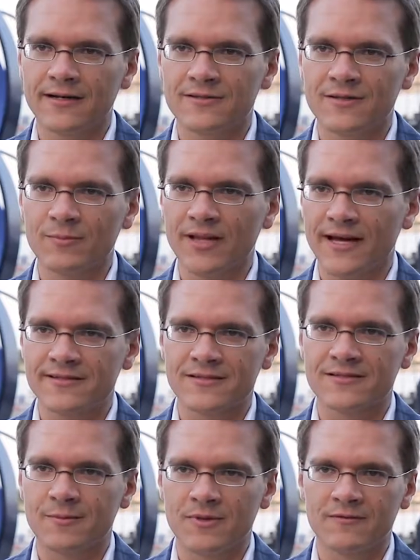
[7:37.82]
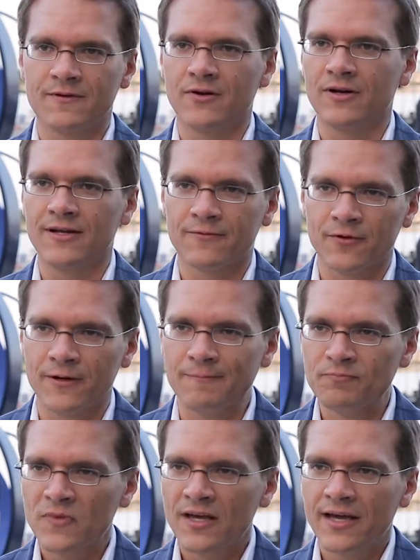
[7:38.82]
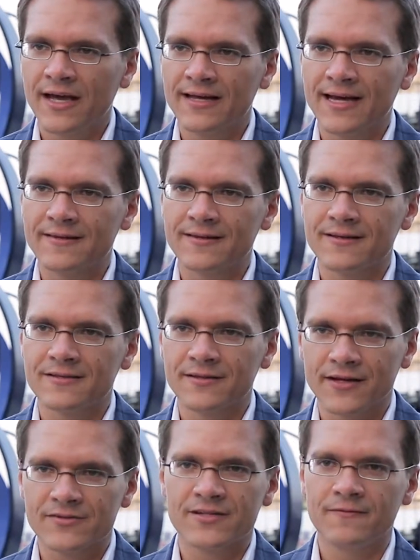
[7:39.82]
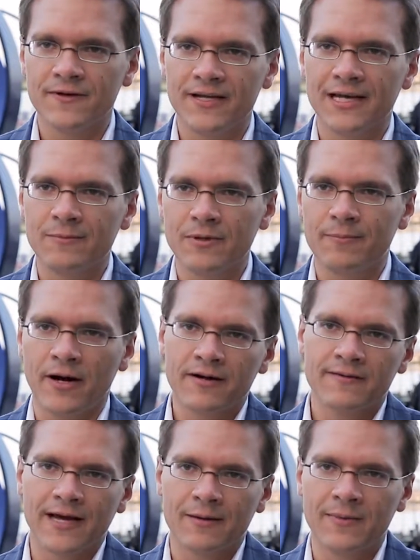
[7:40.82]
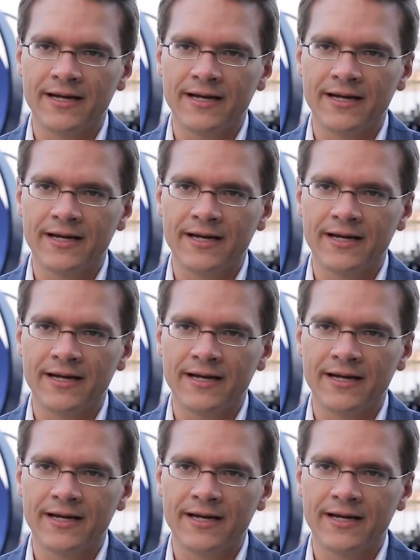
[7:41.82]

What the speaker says: it's symbolizing something very different and that the Toledo Symphony can be part of that,